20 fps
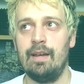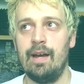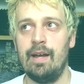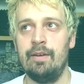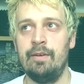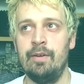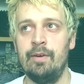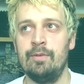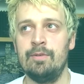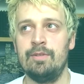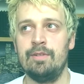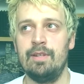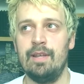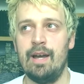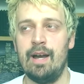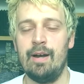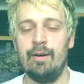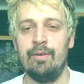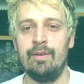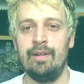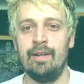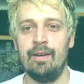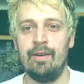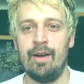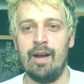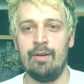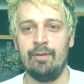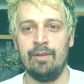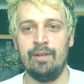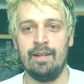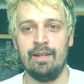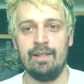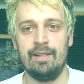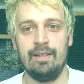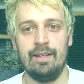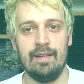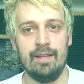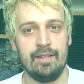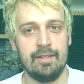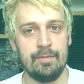don't know how can I
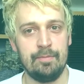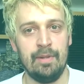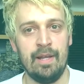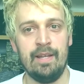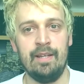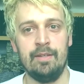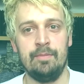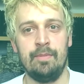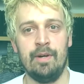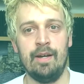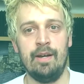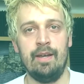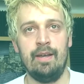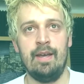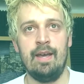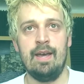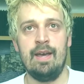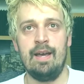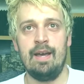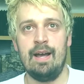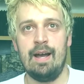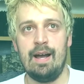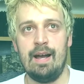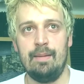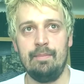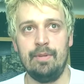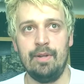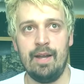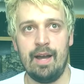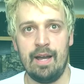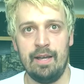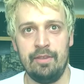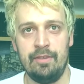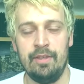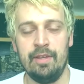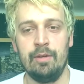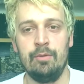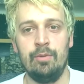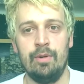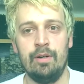explain it but I
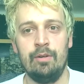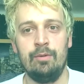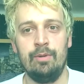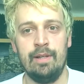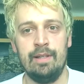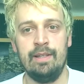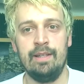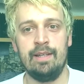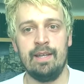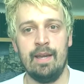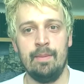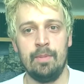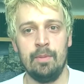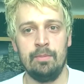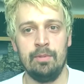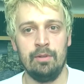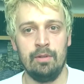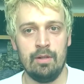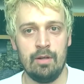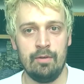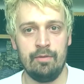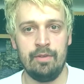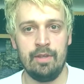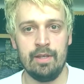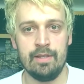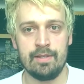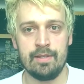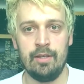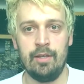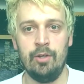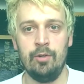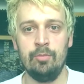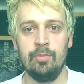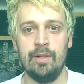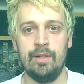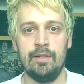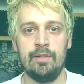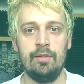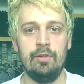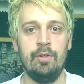think we're really capable of this
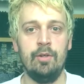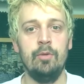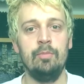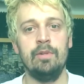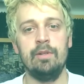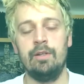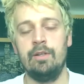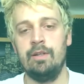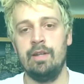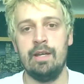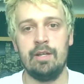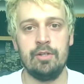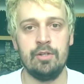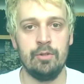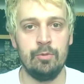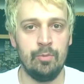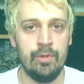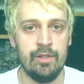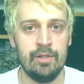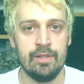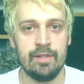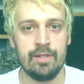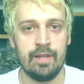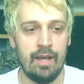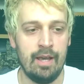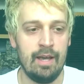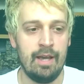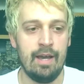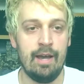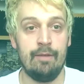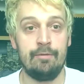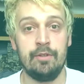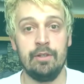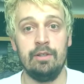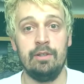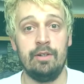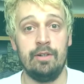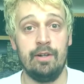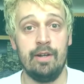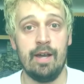human to human connection. We just have to
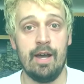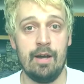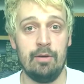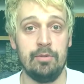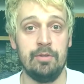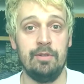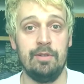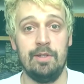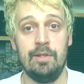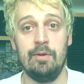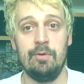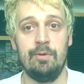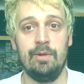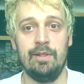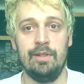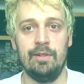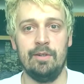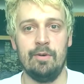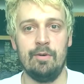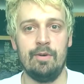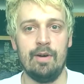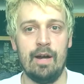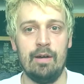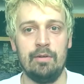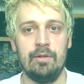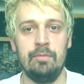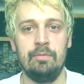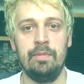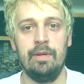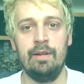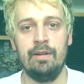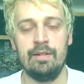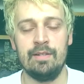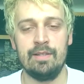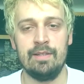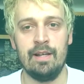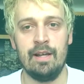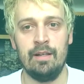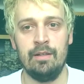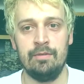learn how to do it, how to be
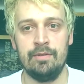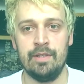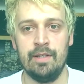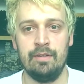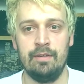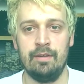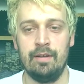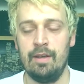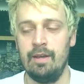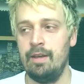ourselves, and